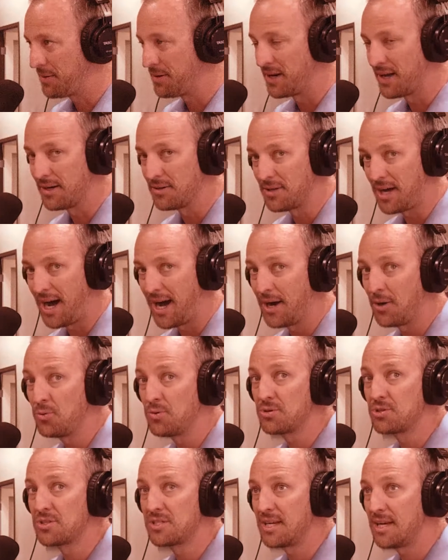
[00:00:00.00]
I mean, I'll, I
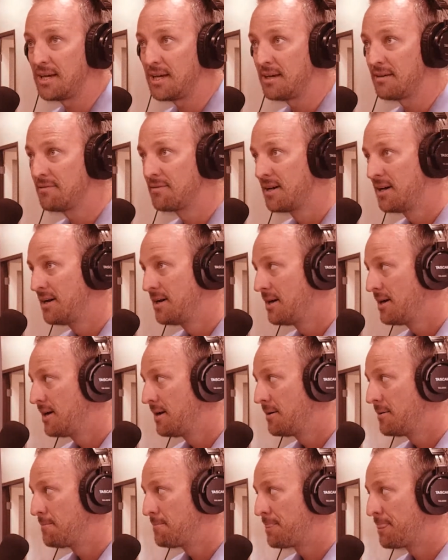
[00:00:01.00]
will save
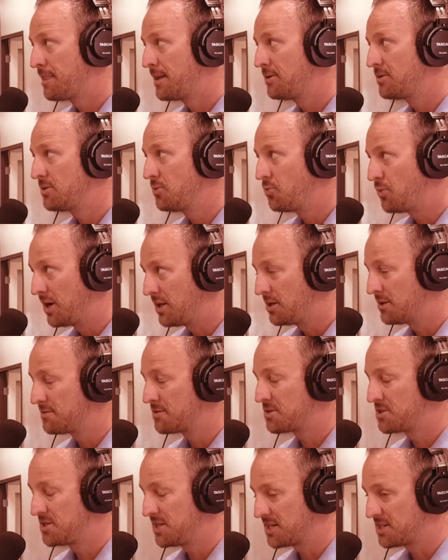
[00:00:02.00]
well
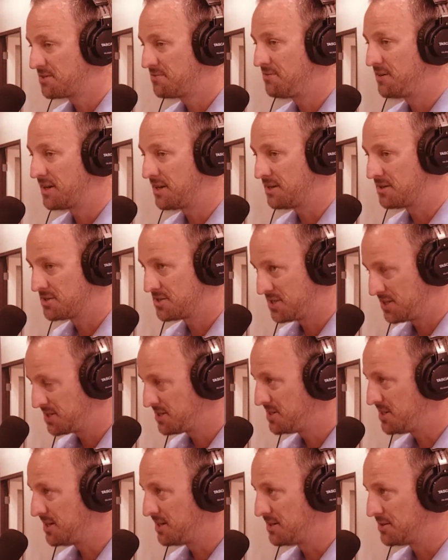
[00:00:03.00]
over six figures
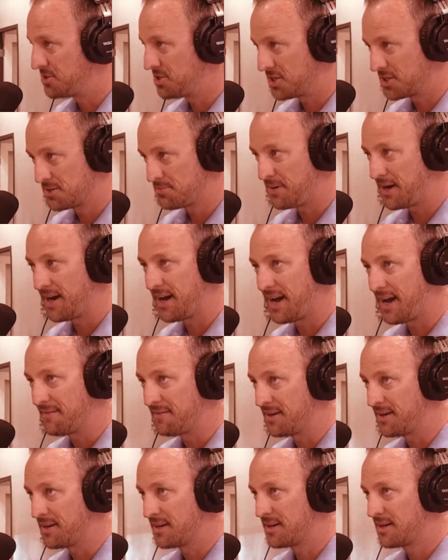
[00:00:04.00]
this year just by
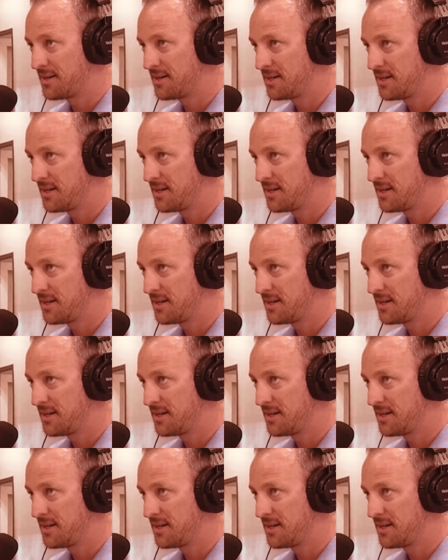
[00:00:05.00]
having